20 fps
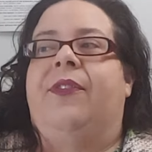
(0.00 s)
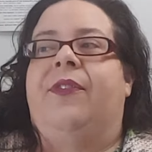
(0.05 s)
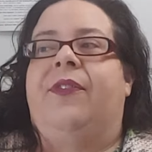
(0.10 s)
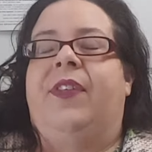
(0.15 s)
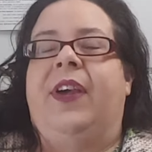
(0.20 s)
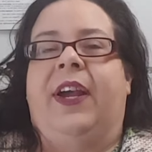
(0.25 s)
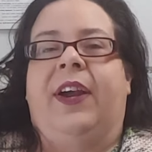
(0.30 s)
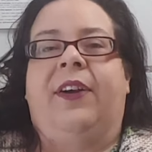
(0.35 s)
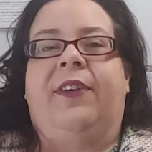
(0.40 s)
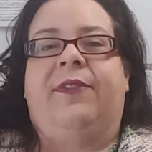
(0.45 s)

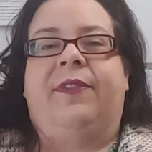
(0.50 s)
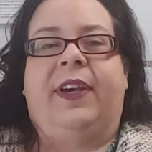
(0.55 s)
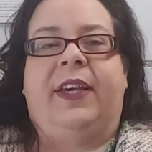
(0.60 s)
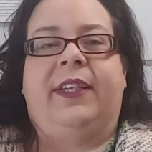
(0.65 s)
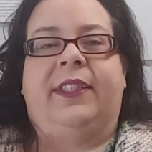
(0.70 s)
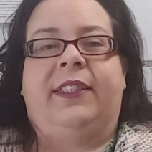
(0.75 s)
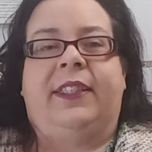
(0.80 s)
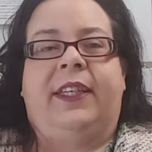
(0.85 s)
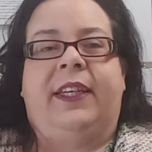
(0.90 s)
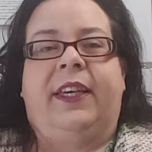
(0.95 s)
they're
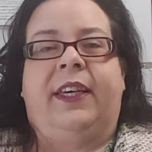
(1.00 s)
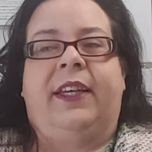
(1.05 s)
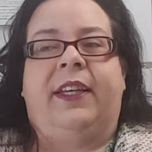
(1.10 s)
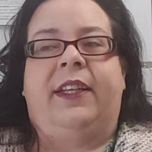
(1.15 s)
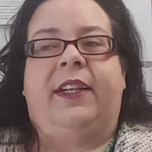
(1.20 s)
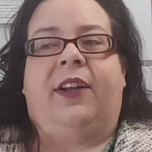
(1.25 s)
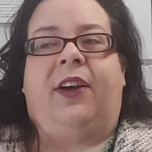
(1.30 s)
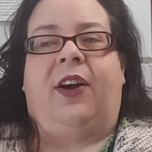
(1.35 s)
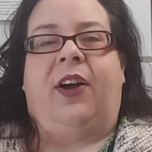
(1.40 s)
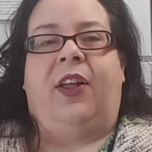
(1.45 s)
facing
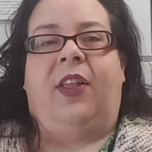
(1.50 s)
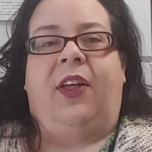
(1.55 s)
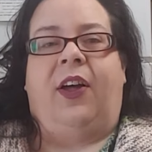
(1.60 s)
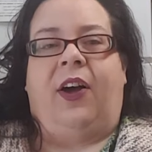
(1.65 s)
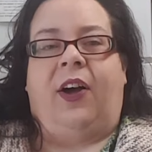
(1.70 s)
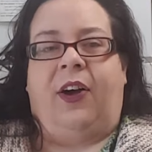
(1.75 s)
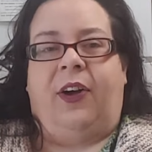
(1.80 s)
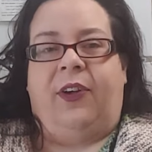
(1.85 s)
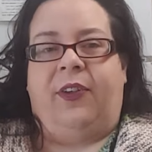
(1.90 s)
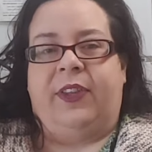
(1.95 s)
it
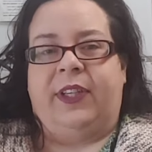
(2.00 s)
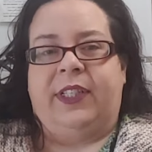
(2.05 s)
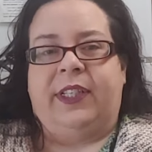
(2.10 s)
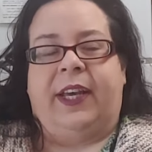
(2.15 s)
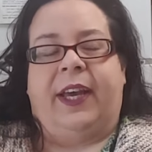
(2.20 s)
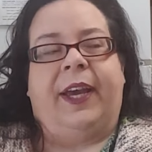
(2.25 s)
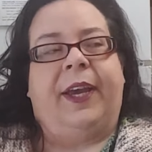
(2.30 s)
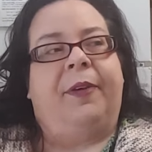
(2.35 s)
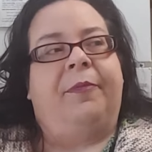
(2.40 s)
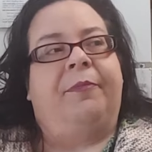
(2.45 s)
all the
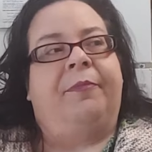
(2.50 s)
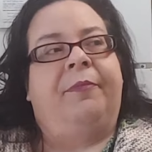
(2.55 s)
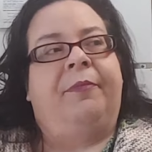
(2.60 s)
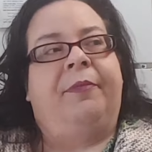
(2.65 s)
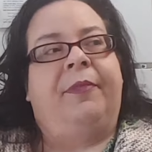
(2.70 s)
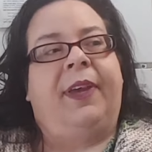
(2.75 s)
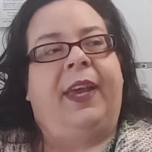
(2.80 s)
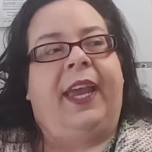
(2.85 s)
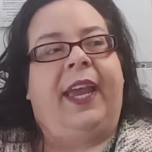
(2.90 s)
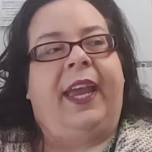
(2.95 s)
time,
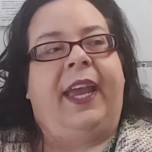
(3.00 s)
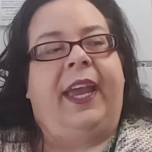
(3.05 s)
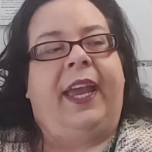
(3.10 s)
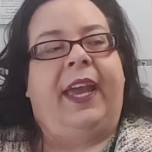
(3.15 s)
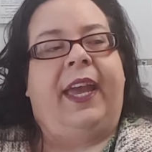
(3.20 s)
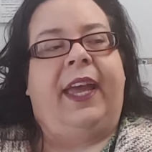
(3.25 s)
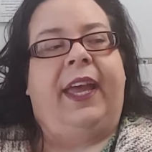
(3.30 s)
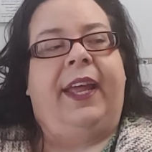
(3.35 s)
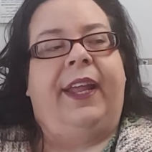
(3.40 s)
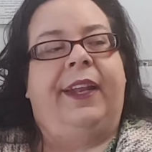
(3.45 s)

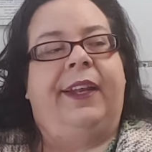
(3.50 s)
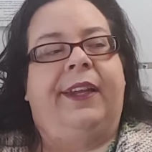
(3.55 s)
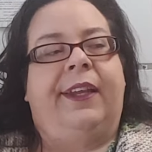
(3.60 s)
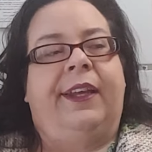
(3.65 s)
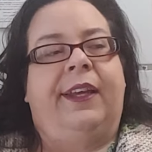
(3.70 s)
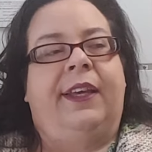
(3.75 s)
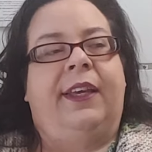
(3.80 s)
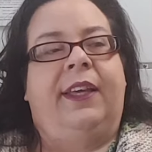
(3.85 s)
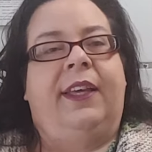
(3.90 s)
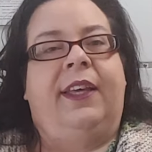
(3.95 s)
and
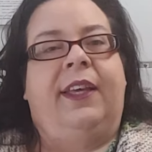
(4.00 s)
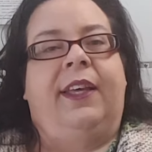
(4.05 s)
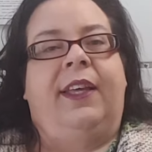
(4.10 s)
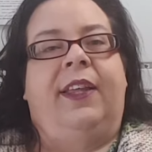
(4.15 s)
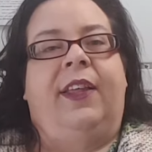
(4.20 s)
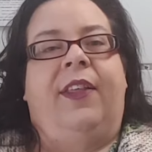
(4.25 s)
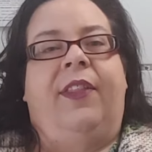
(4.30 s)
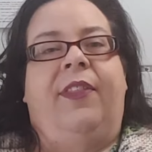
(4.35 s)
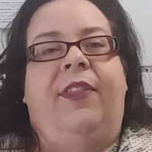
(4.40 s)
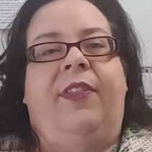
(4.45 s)

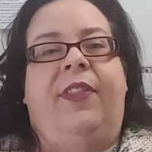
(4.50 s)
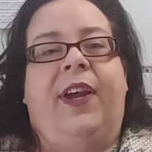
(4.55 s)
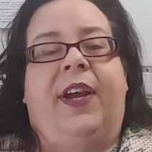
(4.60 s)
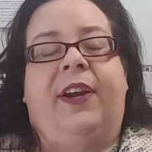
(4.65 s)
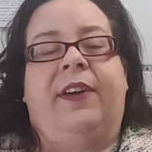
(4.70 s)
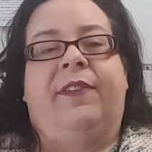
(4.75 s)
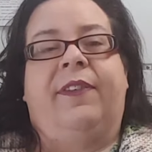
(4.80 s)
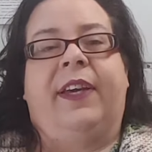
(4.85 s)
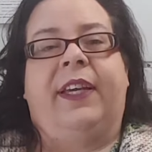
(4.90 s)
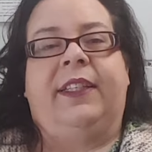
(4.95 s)

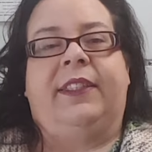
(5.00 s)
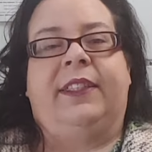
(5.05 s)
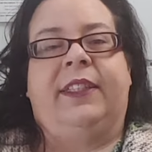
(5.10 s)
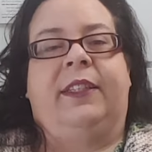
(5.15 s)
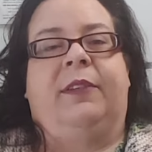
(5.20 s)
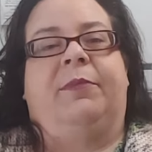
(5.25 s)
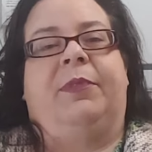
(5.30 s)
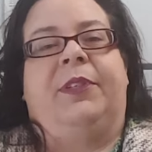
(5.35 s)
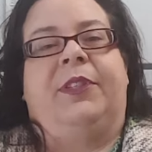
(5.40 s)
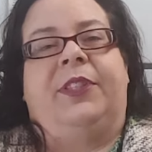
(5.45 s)
they're facing
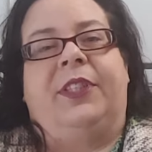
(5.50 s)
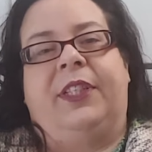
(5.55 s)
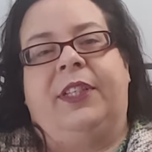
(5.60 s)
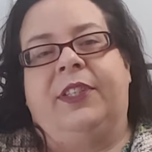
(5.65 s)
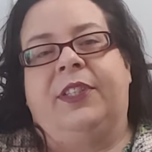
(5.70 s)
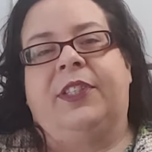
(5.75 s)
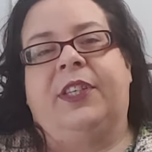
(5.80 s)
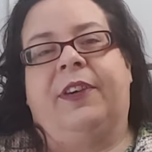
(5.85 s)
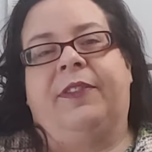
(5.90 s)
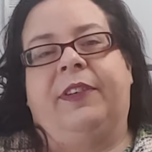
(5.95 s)
the pushing
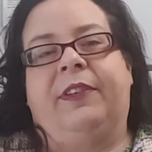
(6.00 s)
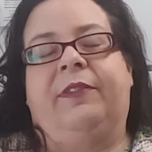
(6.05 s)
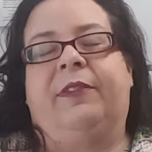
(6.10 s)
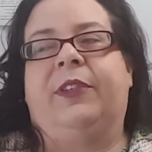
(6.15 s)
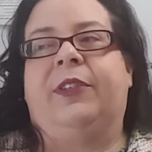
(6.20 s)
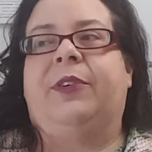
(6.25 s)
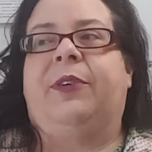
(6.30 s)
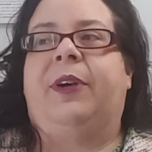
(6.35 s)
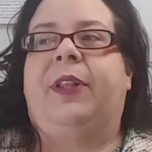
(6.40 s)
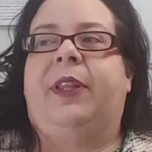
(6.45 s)
and shoving
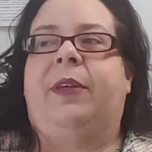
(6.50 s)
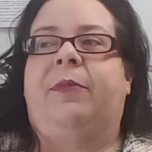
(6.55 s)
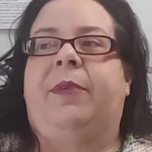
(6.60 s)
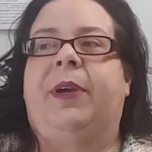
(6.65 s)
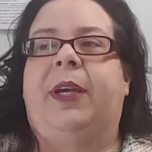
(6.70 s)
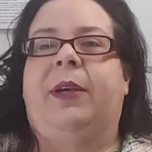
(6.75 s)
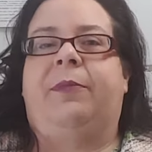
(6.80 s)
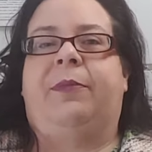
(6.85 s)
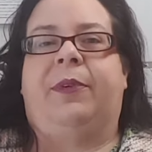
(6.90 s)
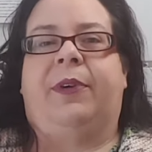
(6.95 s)
for toilet
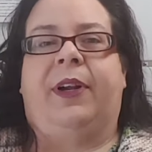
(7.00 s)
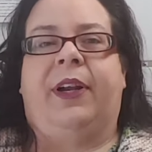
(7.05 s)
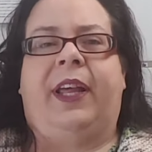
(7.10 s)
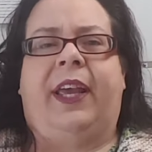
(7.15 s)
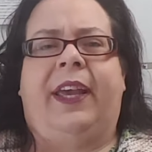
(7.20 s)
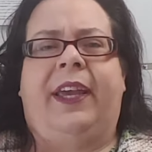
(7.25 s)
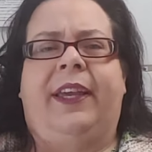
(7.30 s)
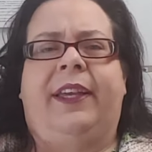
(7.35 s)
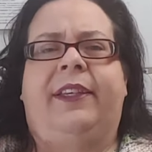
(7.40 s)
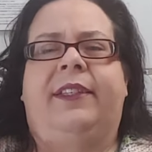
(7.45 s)
paper and
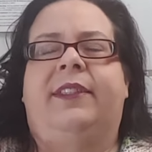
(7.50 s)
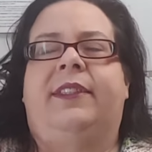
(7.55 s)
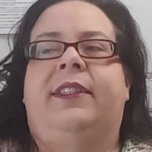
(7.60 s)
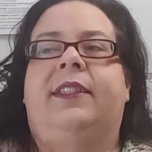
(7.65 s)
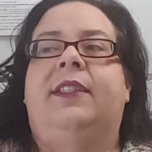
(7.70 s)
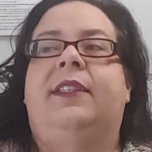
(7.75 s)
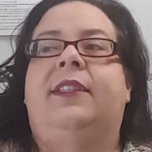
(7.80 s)
eggs,